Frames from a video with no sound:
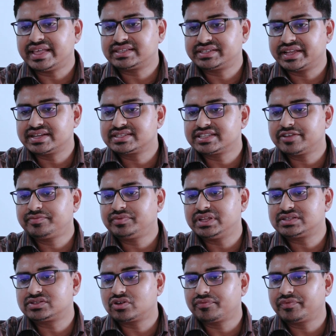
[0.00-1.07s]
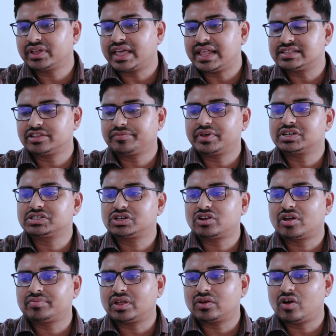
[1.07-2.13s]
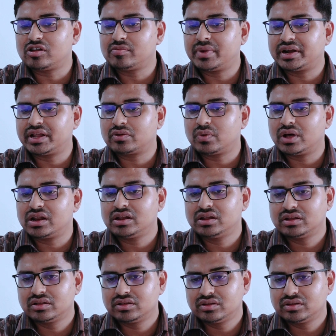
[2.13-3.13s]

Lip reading: extensive dystrophic calcification of the gallbladder wall.